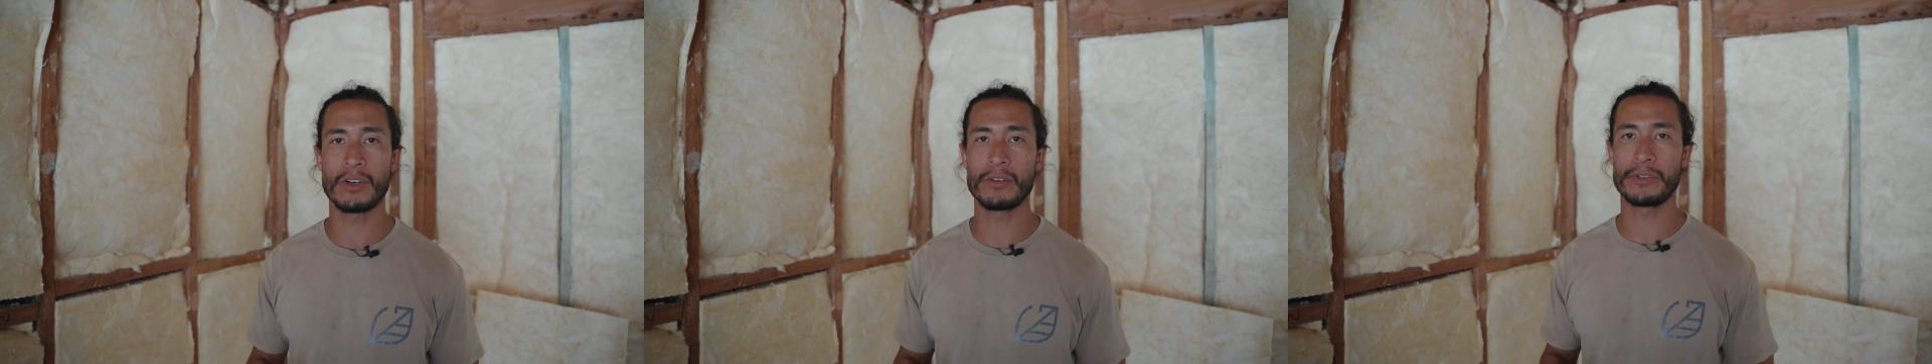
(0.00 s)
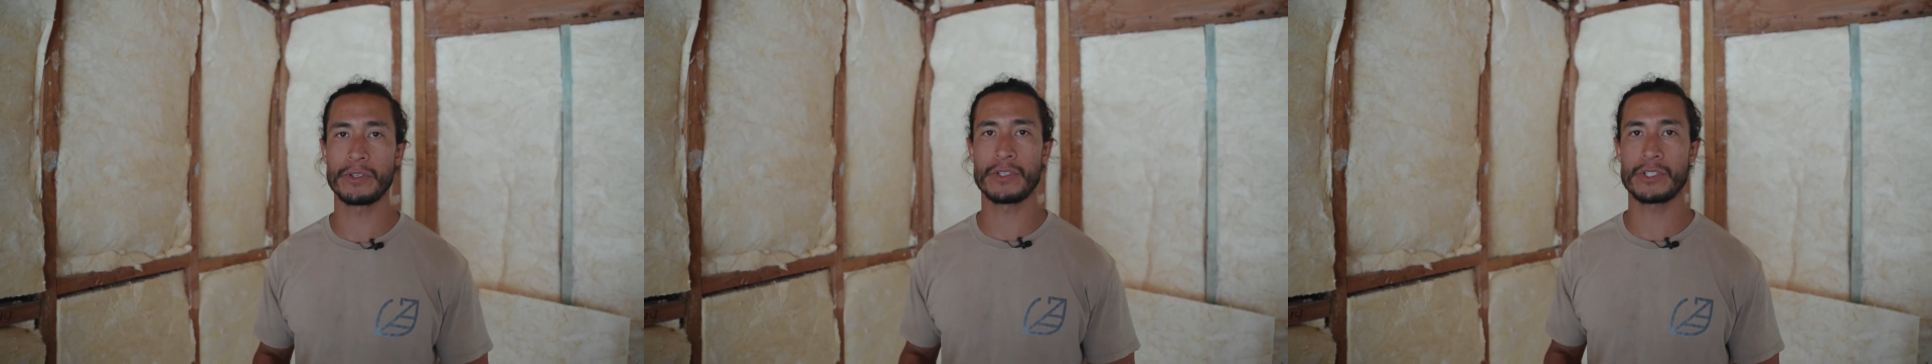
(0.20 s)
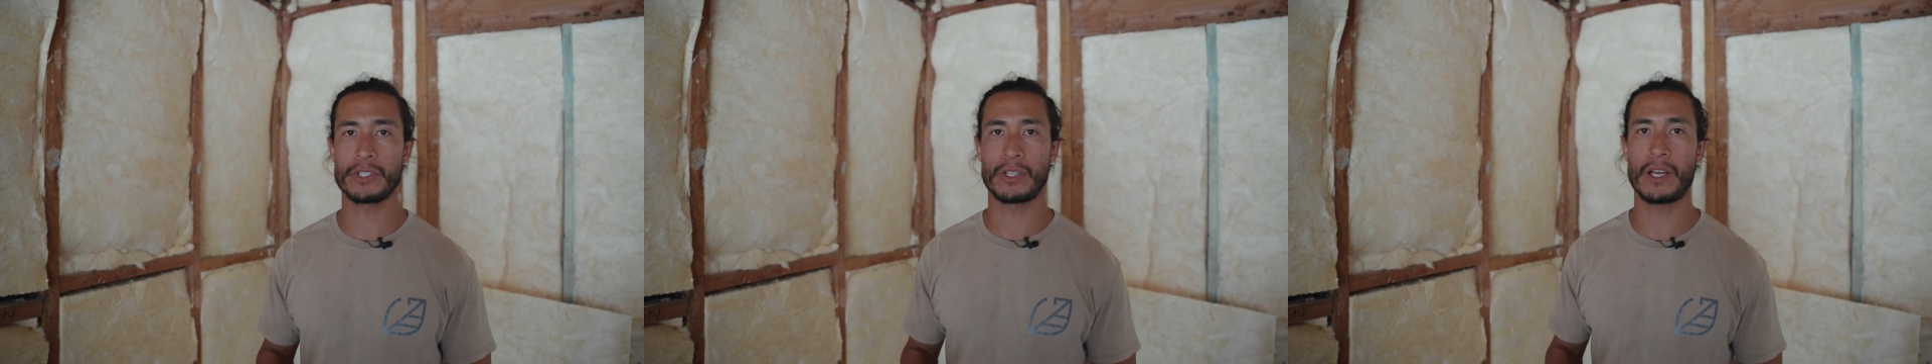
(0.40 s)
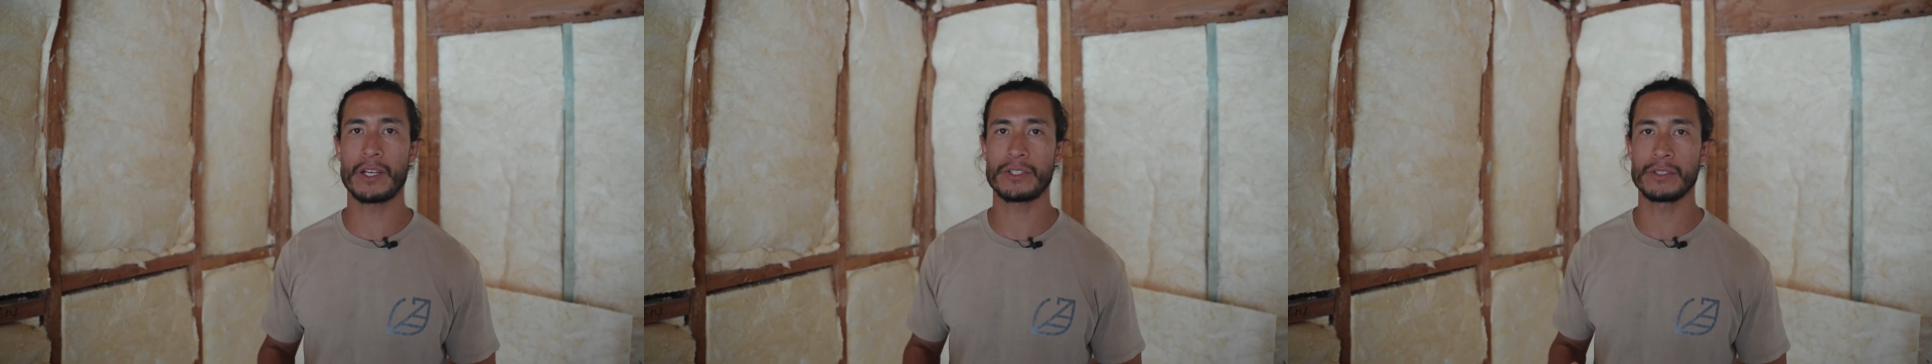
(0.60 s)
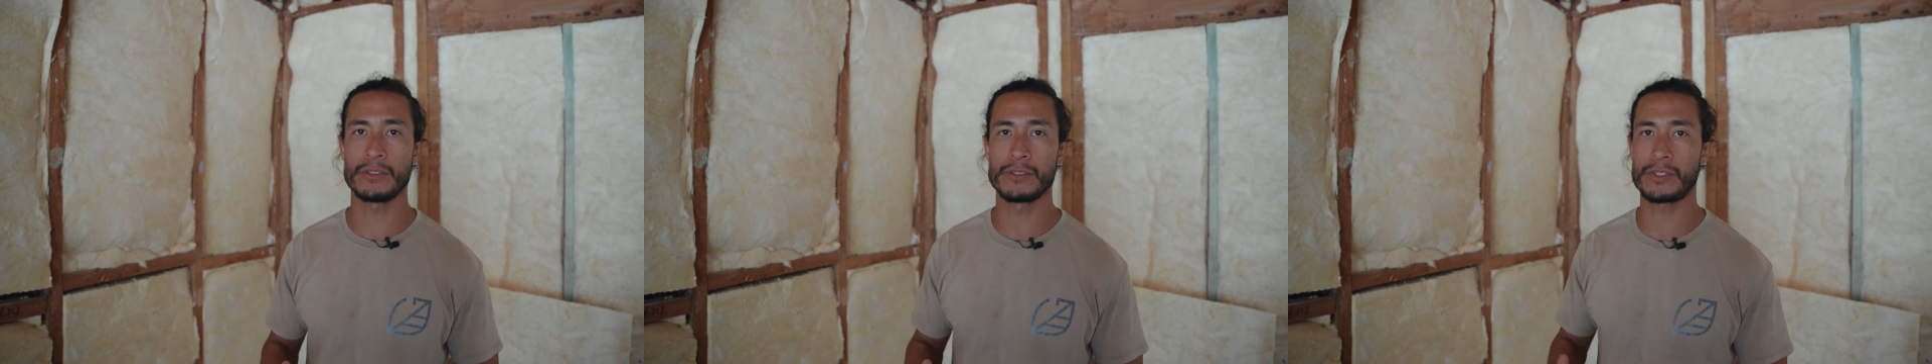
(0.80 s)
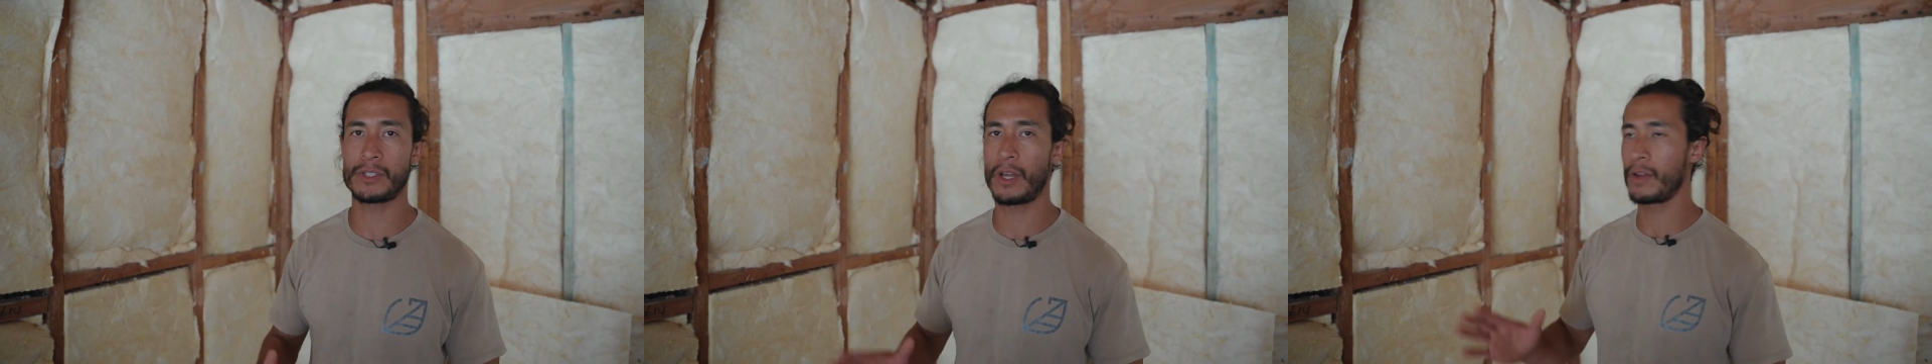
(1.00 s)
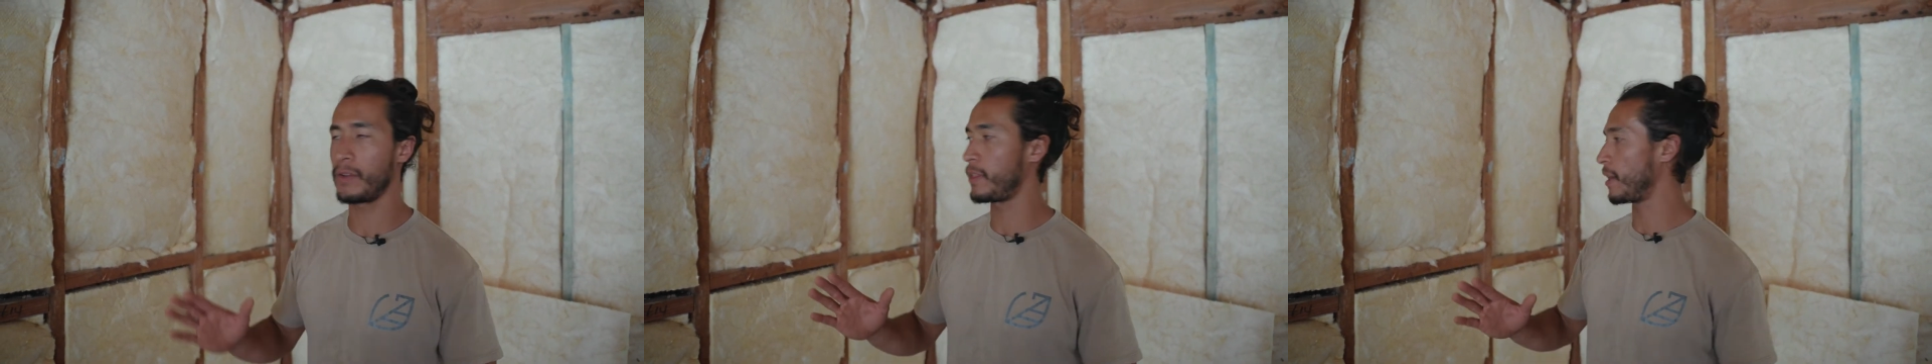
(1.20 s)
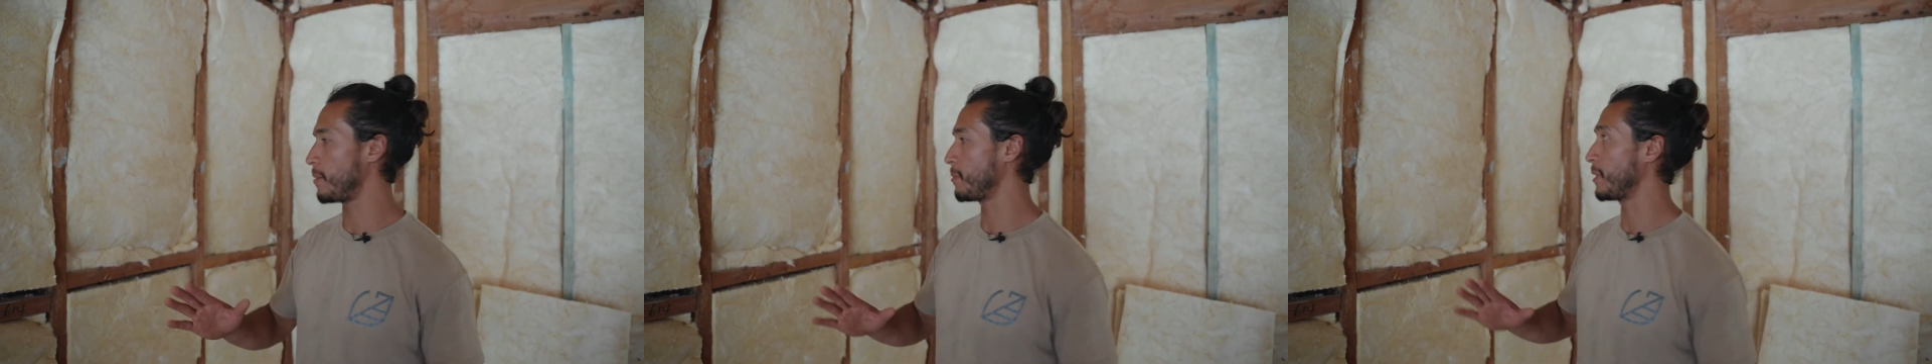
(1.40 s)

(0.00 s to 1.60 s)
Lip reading: of your insulation. So that